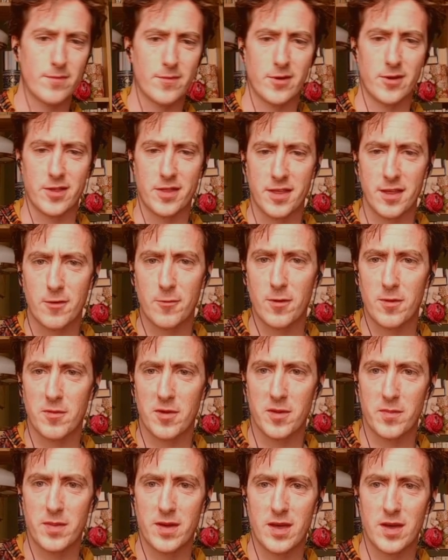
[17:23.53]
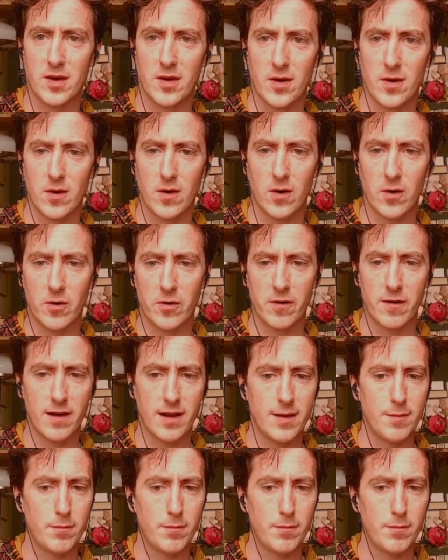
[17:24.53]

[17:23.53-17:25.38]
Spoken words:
I think we might be utterly,